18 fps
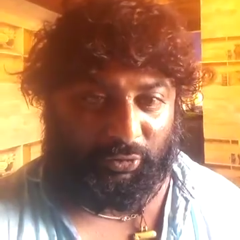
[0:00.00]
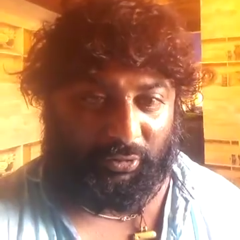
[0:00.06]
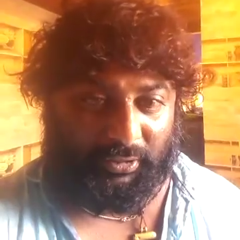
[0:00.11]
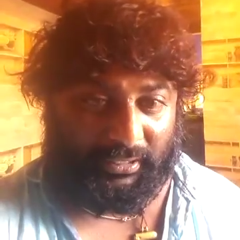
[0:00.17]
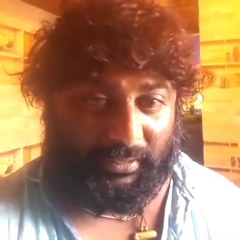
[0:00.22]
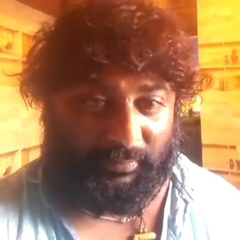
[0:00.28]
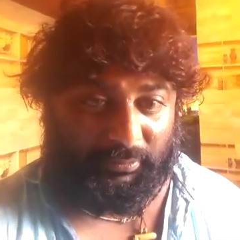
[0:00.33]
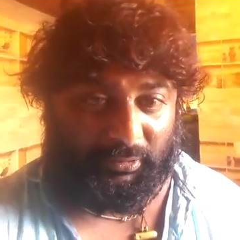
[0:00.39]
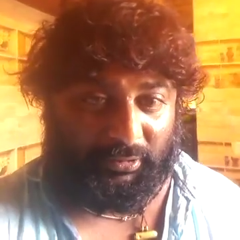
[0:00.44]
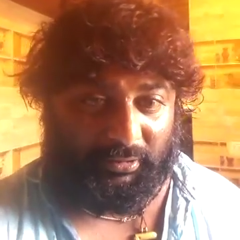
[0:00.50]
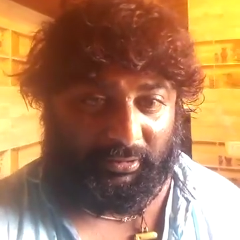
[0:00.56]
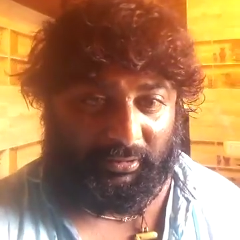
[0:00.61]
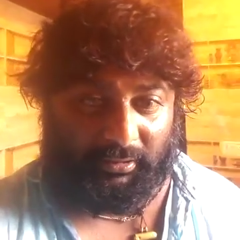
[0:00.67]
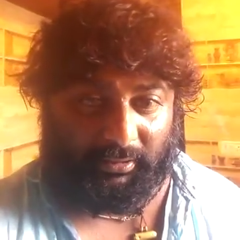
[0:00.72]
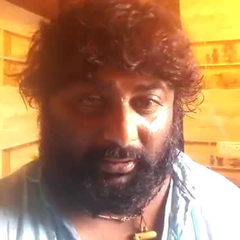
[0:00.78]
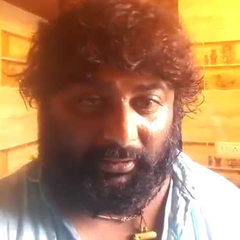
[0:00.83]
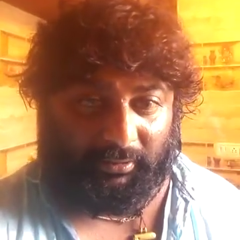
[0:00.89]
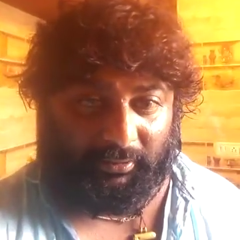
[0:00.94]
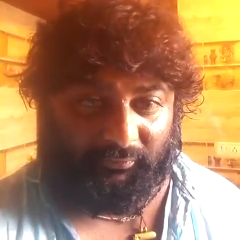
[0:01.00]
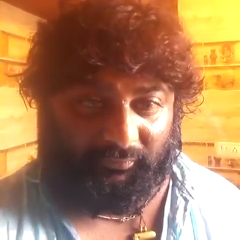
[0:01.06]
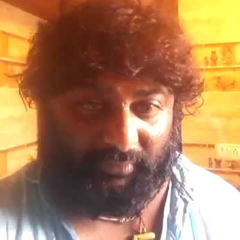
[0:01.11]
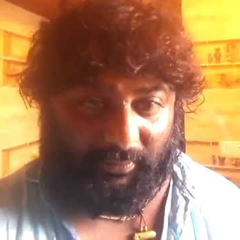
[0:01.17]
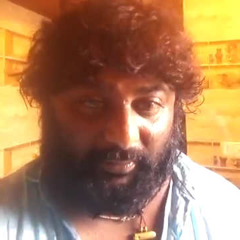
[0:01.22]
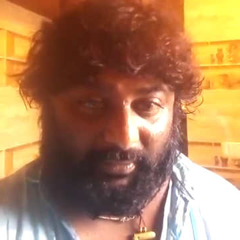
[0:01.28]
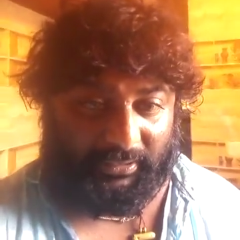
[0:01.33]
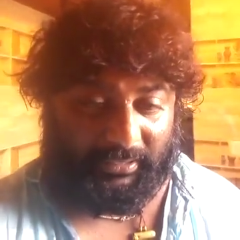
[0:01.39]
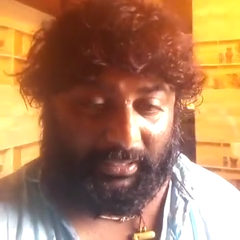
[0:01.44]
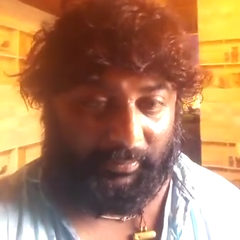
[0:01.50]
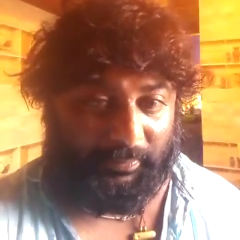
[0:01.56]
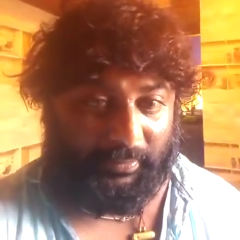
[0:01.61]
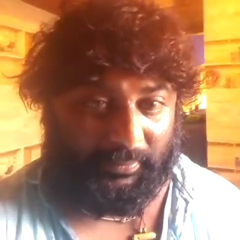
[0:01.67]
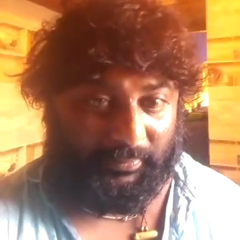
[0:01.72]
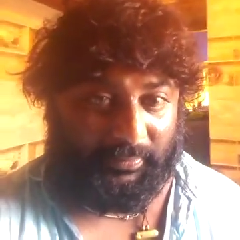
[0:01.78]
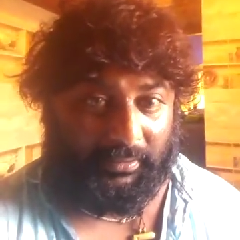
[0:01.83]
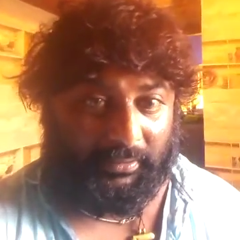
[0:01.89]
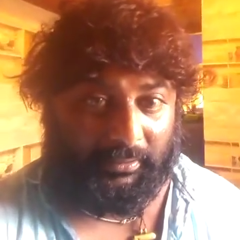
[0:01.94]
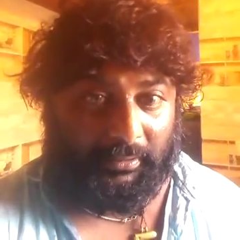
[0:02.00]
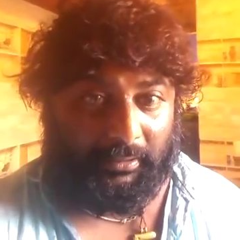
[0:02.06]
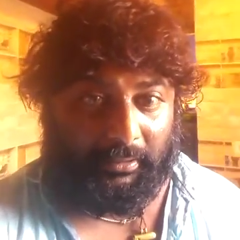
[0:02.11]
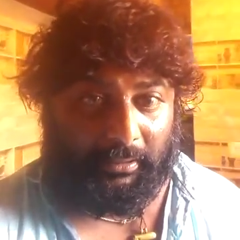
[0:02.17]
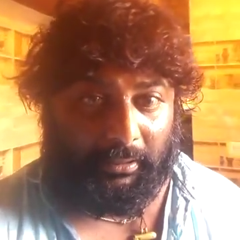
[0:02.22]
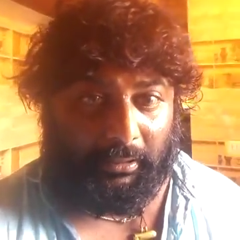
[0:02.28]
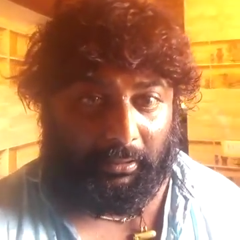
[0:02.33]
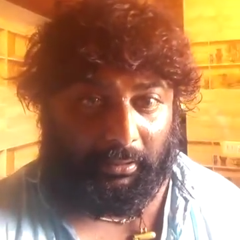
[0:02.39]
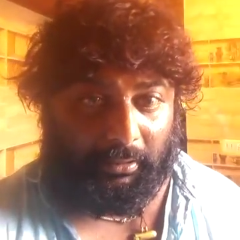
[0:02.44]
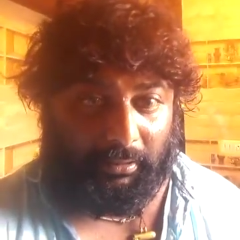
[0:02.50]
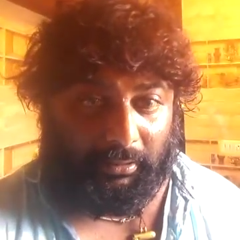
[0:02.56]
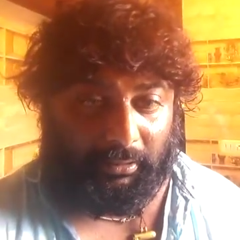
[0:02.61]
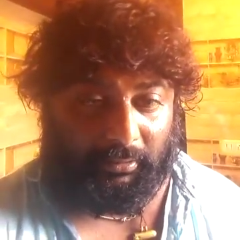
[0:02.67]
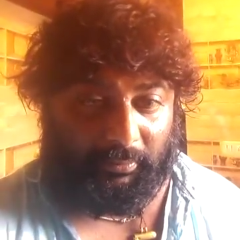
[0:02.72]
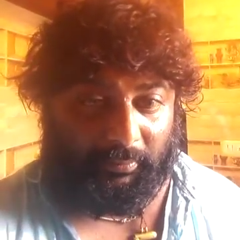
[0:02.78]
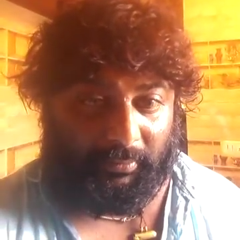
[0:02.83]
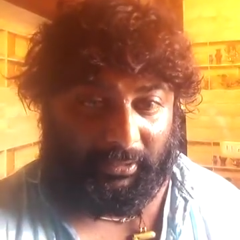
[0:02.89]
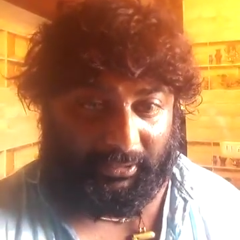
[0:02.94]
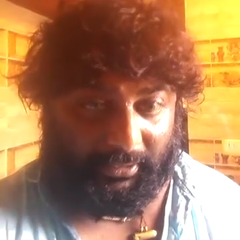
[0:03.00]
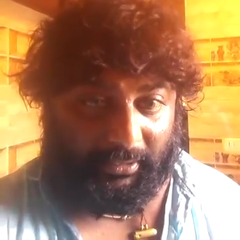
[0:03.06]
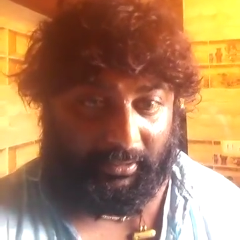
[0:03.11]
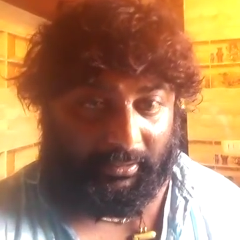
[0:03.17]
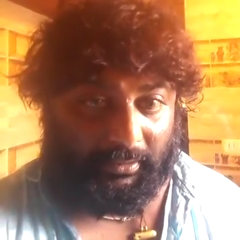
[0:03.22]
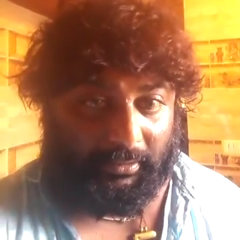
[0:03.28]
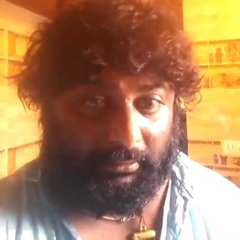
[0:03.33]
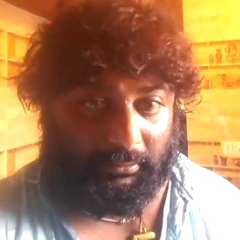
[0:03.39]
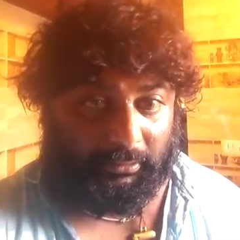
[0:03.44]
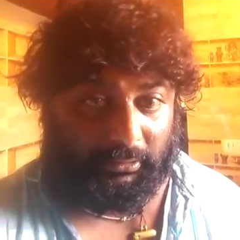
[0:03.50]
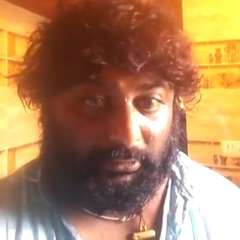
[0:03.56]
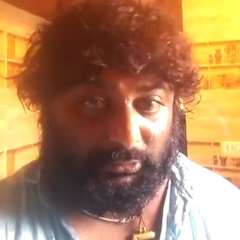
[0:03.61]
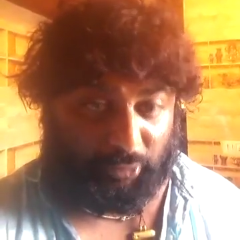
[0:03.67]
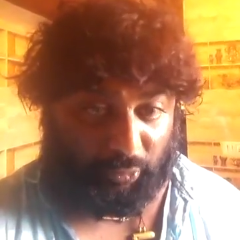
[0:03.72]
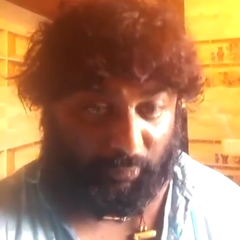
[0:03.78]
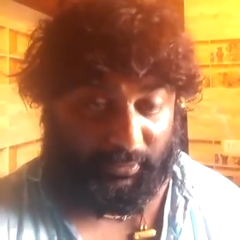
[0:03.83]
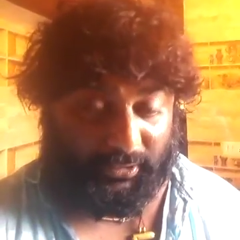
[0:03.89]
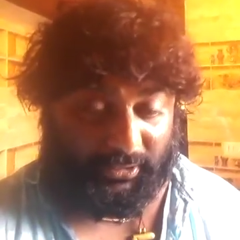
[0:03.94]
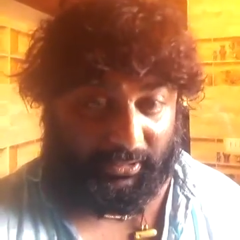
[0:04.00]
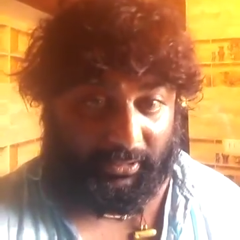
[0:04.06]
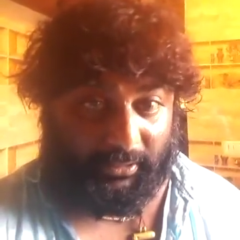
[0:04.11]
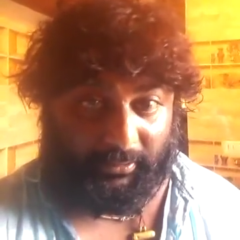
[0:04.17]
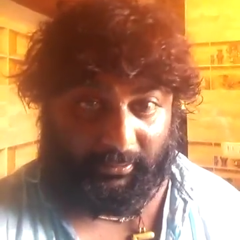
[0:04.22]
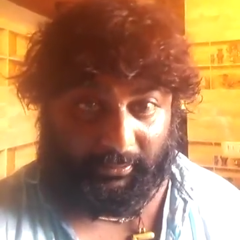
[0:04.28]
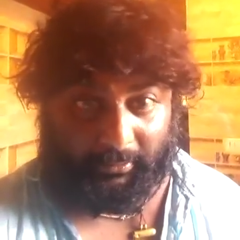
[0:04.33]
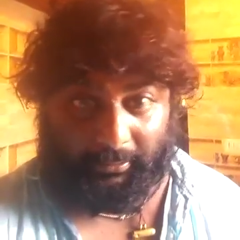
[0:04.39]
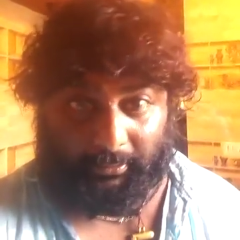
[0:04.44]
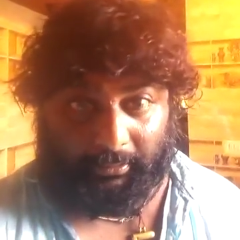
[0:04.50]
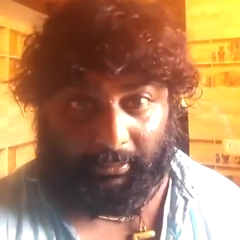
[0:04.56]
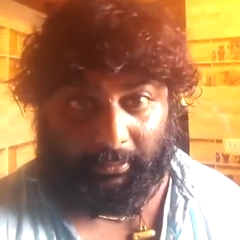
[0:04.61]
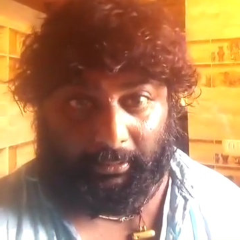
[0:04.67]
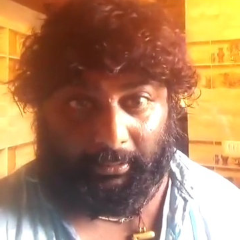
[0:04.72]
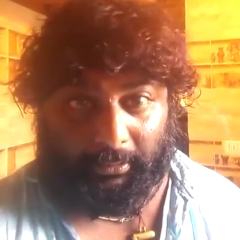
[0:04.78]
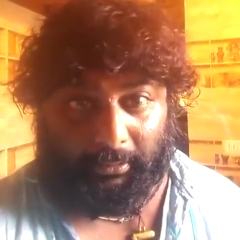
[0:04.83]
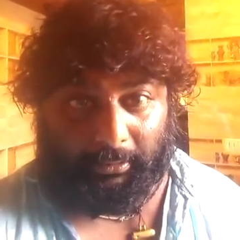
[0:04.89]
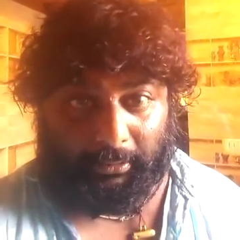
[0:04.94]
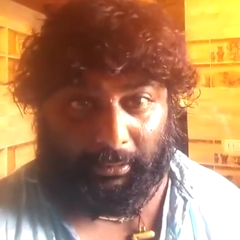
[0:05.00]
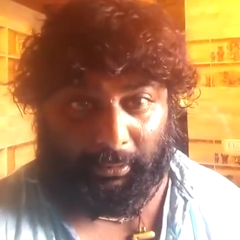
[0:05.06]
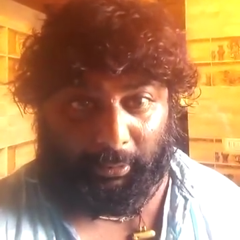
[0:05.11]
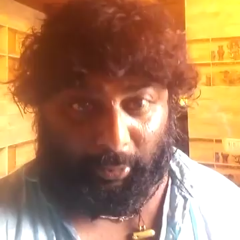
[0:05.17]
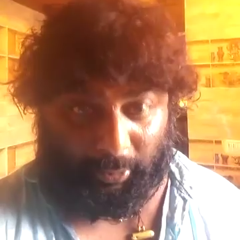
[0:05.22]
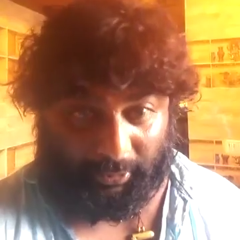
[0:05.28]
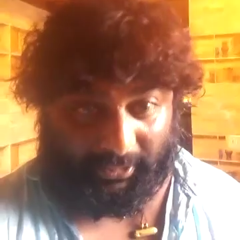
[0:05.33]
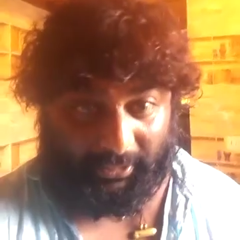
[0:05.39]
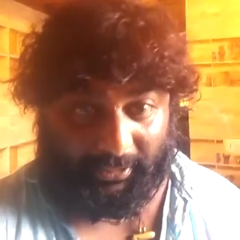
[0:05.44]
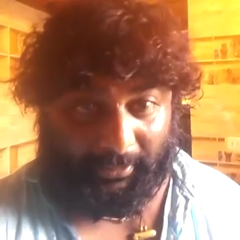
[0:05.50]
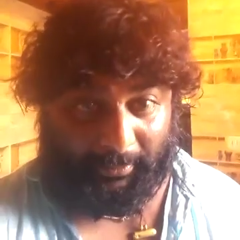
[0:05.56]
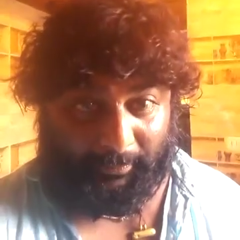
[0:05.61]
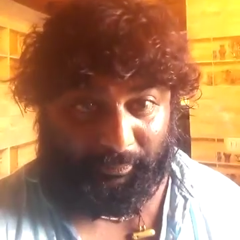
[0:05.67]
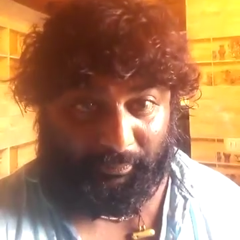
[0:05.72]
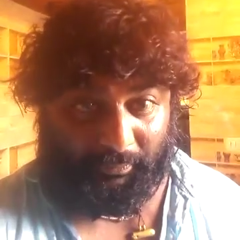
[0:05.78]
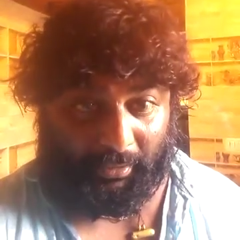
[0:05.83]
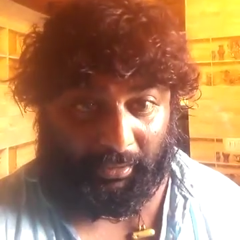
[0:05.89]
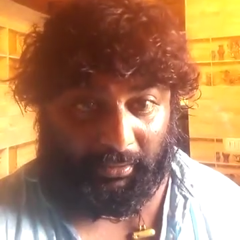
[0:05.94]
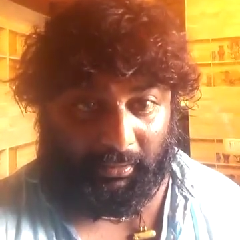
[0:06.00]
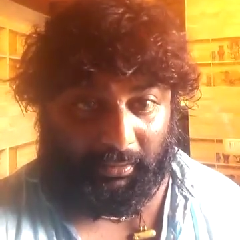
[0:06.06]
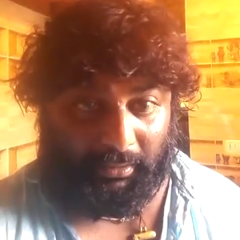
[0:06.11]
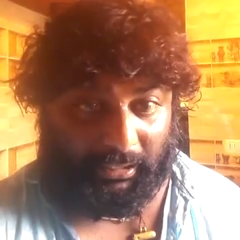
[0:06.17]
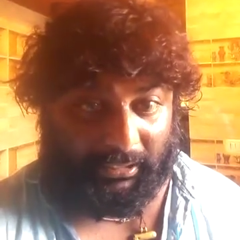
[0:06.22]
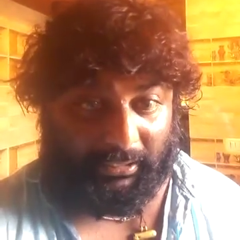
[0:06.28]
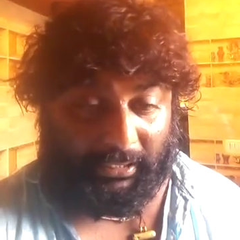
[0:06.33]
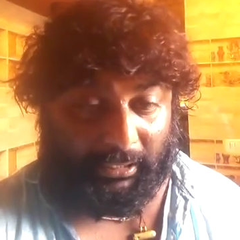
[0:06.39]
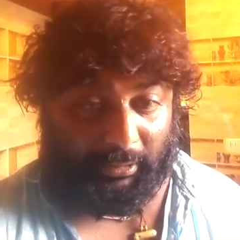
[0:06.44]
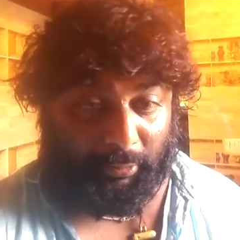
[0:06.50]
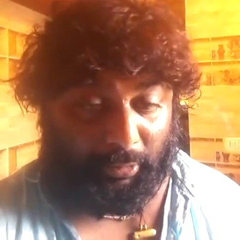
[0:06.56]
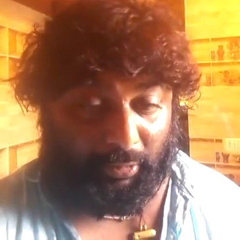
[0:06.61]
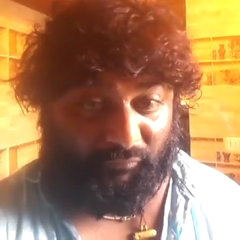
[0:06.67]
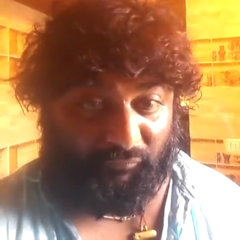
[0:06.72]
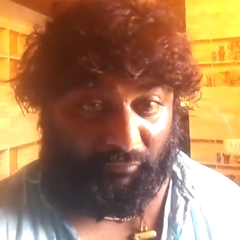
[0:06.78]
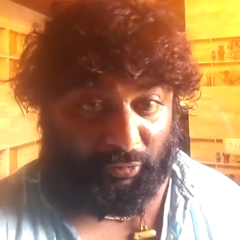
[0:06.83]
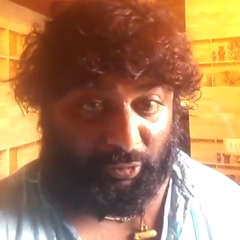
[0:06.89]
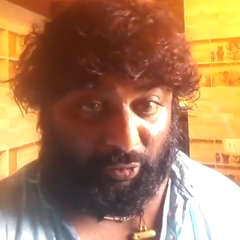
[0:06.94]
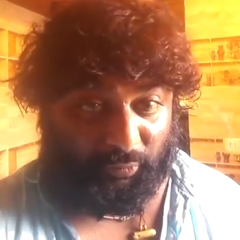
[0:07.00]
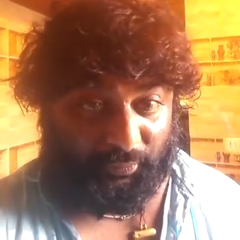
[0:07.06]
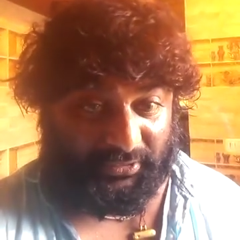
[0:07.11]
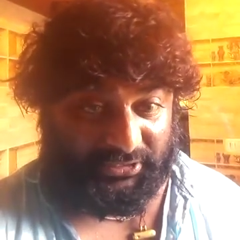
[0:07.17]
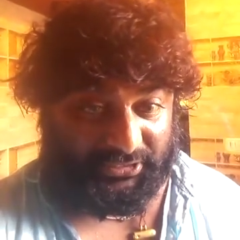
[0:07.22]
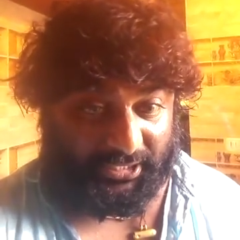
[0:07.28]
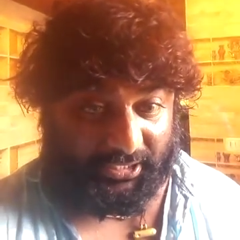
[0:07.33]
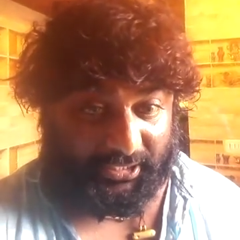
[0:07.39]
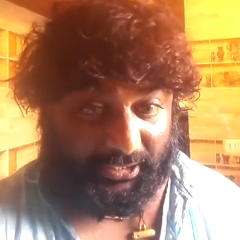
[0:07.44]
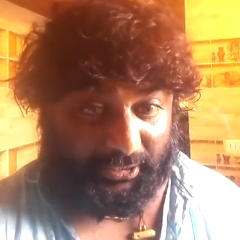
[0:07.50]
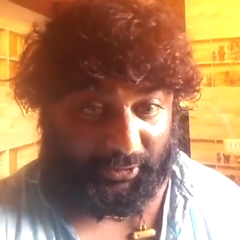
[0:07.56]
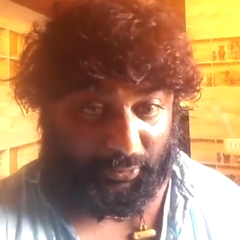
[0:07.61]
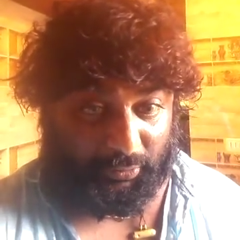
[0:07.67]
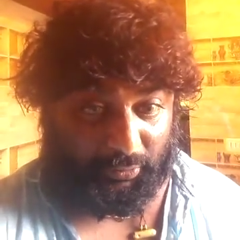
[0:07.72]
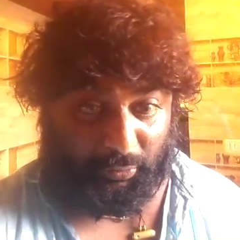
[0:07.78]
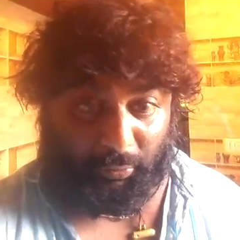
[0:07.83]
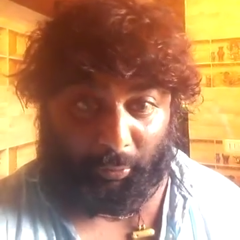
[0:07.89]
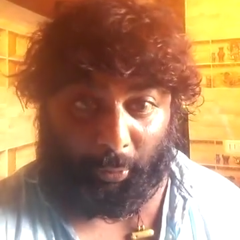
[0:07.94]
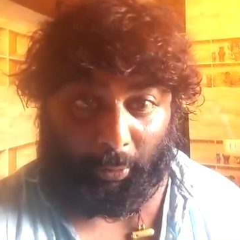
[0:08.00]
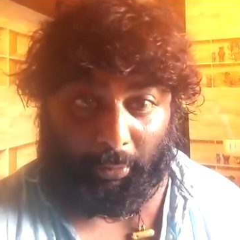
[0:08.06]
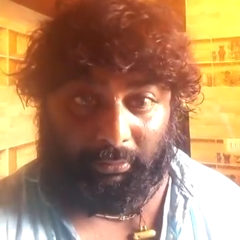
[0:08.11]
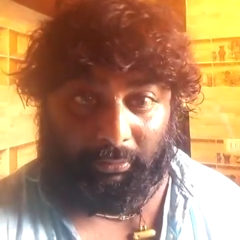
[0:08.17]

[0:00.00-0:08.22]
what you have kept on we Mandya people on Mandya should be there, okay? And I have not found out mistake in you.